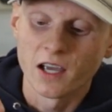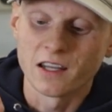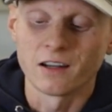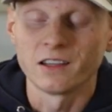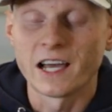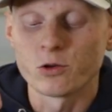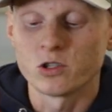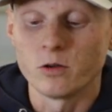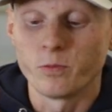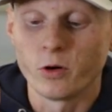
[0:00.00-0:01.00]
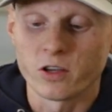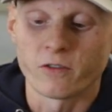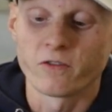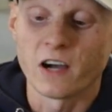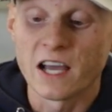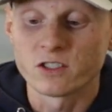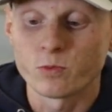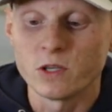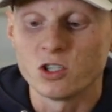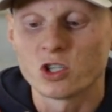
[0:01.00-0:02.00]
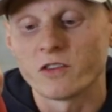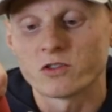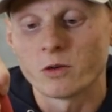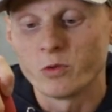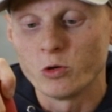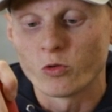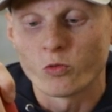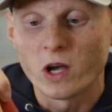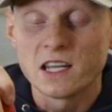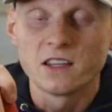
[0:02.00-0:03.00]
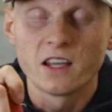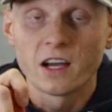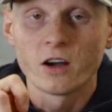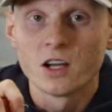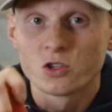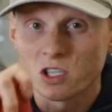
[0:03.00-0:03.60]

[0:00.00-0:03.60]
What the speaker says: and it allows you to put your 5-speed shifter boot right in there,